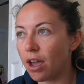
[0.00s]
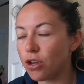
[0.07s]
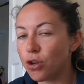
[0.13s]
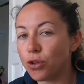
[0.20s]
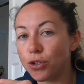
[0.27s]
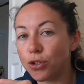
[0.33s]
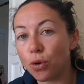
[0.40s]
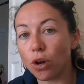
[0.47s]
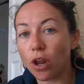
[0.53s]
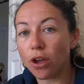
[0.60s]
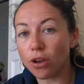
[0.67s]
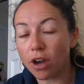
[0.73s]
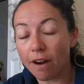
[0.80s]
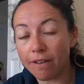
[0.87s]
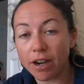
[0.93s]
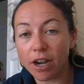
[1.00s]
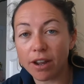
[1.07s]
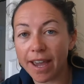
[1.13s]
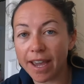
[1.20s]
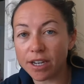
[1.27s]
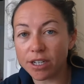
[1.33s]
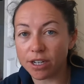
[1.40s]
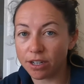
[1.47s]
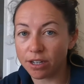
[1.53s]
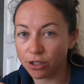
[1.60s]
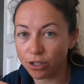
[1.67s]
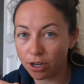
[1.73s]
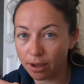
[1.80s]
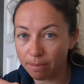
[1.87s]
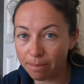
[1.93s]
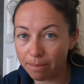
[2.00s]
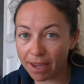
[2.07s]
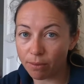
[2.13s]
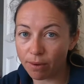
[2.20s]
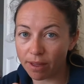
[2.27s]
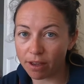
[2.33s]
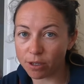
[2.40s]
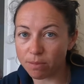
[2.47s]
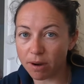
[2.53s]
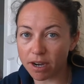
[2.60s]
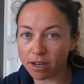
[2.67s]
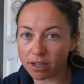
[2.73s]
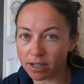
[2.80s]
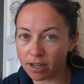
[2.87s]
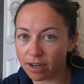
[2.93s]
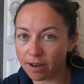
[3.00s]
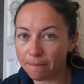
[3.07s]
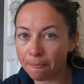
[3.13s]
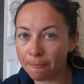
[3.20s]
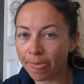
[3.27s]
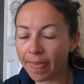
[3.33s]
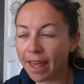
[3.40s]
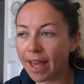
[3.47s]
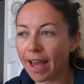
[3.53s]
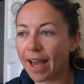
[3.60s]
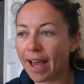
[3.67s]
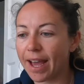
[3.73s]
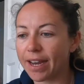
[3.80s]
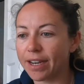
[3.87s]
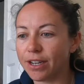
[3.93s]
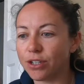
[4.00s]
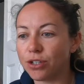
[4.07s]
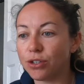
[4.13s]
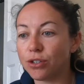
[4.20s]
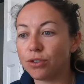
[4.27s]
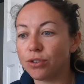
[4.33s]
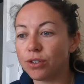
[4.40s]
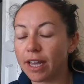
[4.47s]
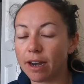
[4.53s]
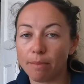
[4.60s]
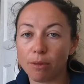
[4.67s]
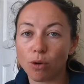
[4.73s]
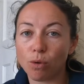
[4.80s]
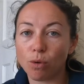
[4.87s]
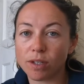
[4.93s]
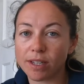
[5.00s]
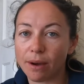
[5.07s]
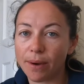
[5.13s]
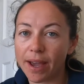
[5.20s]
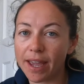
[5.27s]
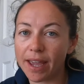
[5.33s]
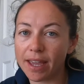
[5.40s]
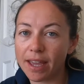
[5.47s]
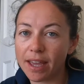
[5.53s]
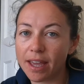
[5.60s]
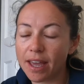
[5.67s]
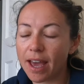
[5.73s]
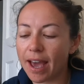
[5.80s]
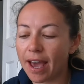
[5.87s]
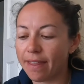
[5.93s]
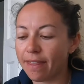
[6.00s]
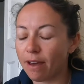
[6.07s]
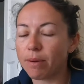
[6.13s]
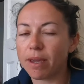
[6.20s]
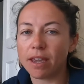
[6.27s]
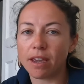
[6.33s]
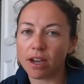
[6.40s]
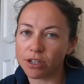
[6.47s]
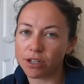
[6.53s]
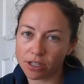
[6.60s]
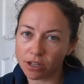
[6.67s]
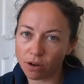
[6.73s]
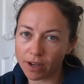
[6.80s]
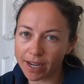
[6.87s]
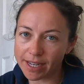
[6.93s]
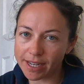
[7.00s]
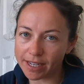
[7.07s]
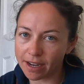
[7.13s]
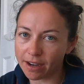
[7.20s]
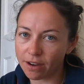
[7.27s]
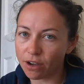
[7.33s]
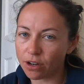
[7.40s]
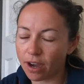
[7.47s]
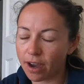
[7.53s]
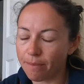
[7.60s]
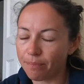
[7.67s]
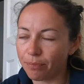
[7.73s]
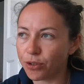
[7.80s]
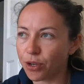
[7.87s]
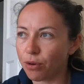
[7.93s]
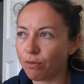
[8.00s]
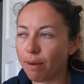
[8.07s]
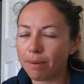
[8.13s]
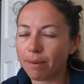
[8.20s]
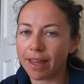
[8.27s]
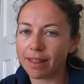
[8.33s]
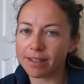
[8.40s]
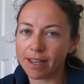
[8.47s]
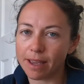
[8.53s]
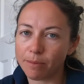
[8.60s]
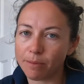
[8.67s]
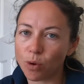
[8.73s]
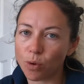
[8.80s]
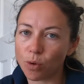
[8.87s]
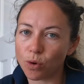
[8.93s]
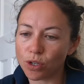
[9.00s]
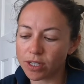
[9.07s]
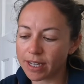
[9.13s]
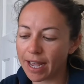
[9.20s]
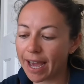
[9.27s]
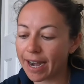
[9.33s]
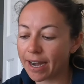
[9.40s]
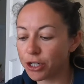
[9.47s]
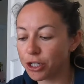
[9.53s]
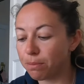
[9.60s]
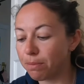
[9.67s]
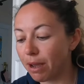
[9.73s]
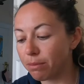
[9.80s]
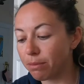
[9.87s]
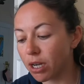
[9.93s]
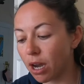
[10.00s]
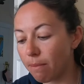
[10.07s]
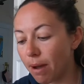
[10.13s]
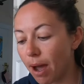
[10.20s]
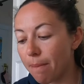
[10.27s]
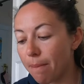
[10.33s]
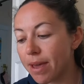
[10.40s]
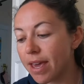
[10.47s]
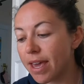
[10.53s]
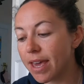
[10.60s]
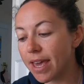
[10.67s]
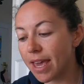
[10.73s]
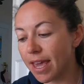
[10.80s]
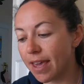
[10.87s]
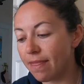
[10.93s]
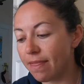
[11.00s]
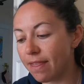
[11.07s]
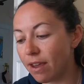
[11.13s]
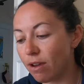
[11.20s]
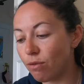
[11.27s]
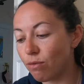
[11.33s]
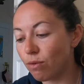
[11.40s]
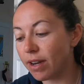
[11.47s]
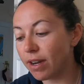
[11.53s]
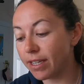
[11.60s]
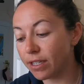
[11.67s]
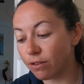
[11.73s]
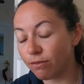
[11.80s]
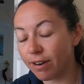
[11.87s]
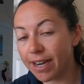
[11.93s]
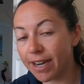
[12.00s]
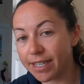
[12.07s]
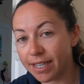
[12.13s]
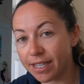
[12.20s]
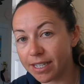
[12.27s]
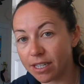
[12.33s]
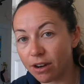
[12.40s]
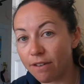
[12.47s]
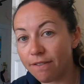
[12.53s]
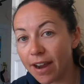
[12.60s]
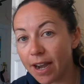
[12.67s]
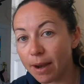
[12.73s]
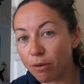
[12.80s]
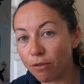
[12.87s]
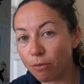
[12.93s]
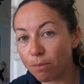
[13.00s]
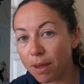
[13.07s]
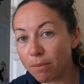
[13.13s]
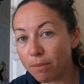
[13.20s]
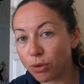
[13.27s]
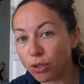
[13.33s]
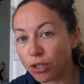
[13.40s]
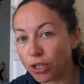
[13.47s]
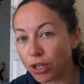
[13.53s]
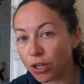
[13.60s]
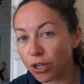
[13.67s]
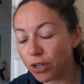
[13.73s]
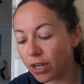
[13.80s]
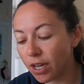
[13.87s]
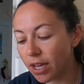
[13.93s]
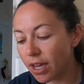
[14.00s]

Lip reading: use your current location to ping where those marks are and set up the course that way. And that'll be just a lot easier to replicate the same course, and it should be able to come up in the list of races that are available for people to do.